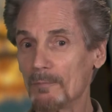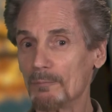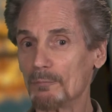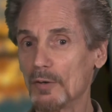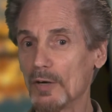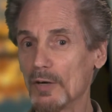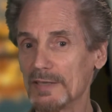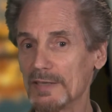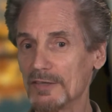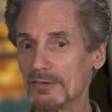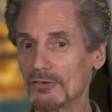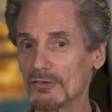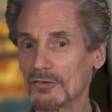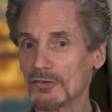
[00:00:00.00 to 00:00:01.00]
but
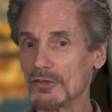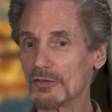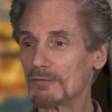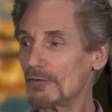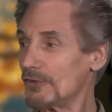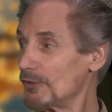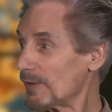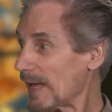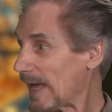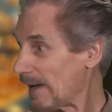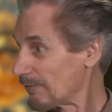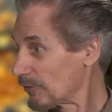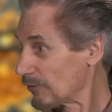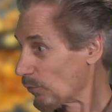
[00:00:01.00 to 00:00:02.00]
it's good for you to
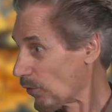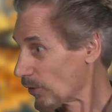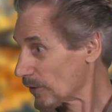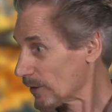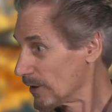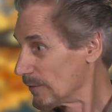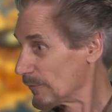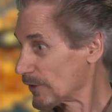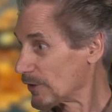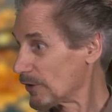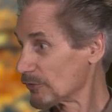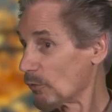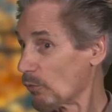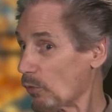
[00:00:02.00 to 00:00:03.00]
have the water
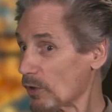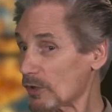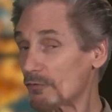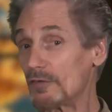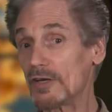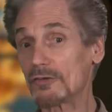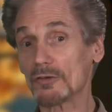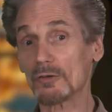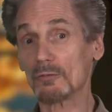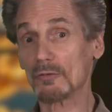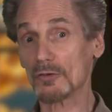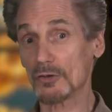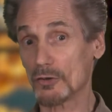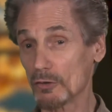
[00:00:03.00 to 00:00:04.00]
because a water feature
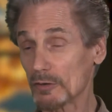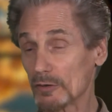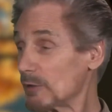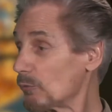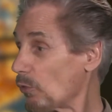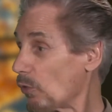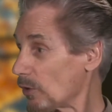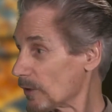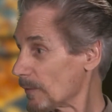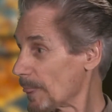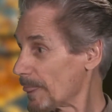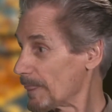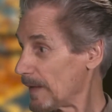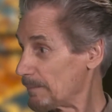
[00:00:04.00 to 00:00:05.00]
with gurgling water,
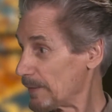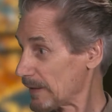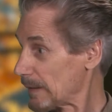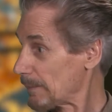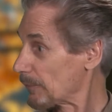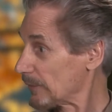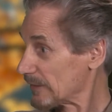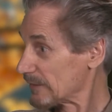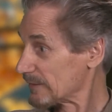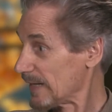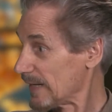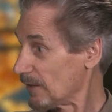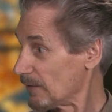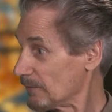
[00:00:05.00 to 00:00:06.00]
they pick up on that
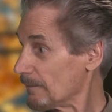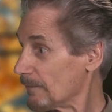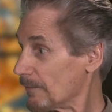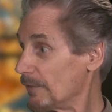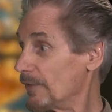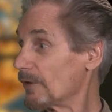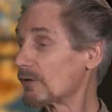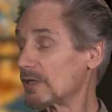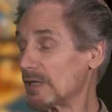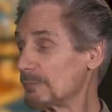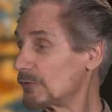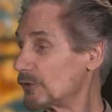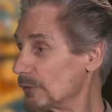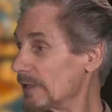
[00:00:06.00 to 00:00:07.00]
sound. They'll
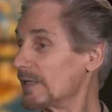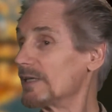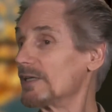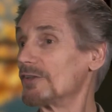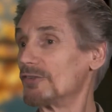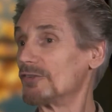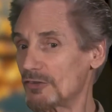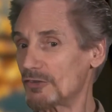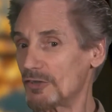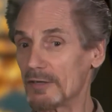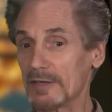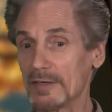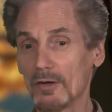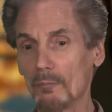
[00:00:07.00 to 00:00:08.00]
come to it just to
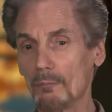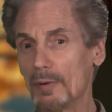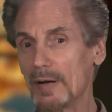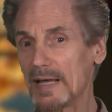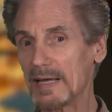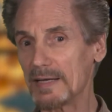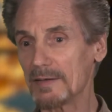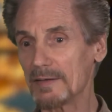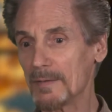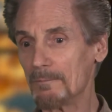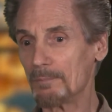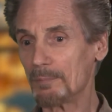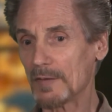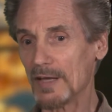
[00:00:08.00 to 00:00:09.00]
hear it and they'll bathe.
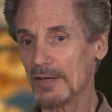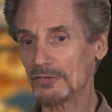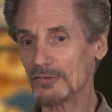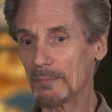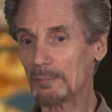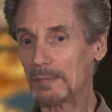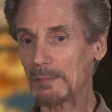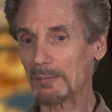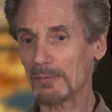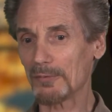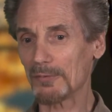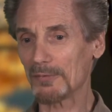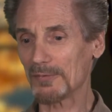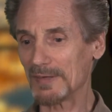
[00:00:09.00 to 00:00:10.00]
And some
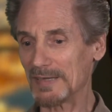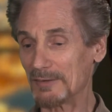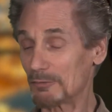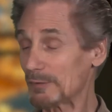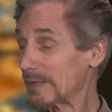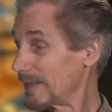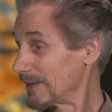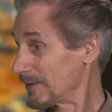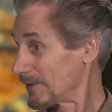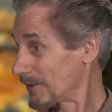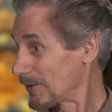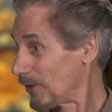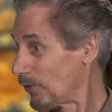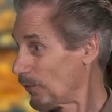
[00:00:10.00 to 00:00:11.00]
people, as we get into the
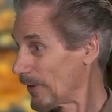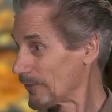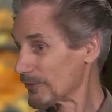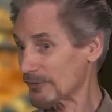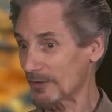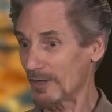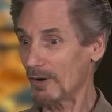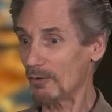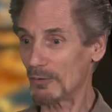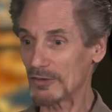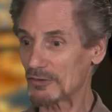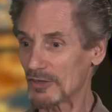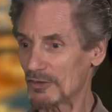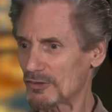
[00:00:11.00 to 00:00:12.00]
cold weather, say, oh,
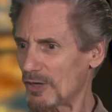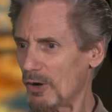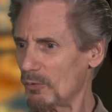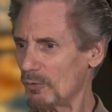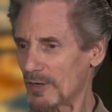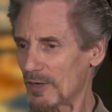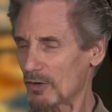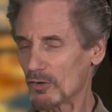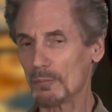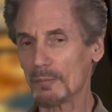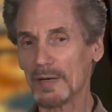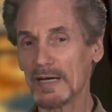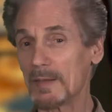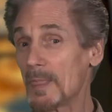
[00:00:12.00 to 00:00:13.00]
it's cold, they're not going
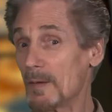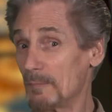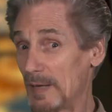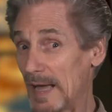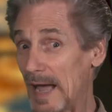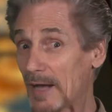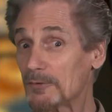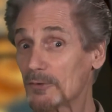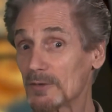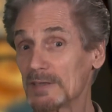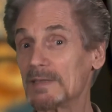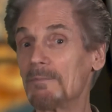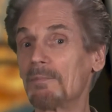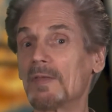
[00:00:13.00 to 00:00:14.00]
to bathe.
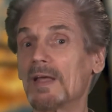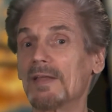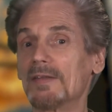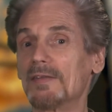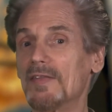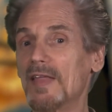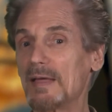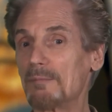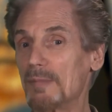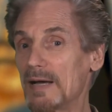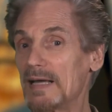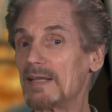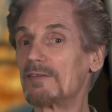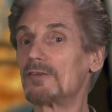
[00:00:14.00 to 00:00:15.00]
Actually, they
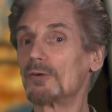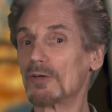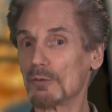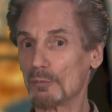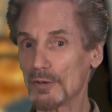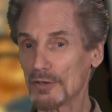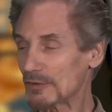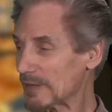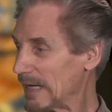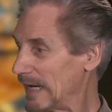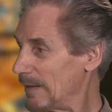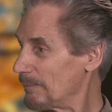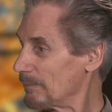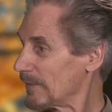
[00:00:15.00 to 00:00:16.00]
bathe during the
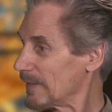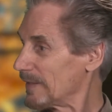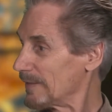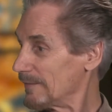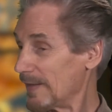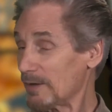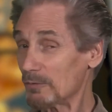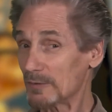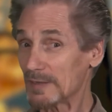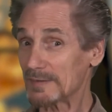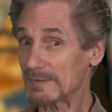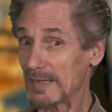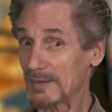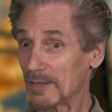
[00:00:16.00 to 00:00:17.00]
wintertime. They don't get that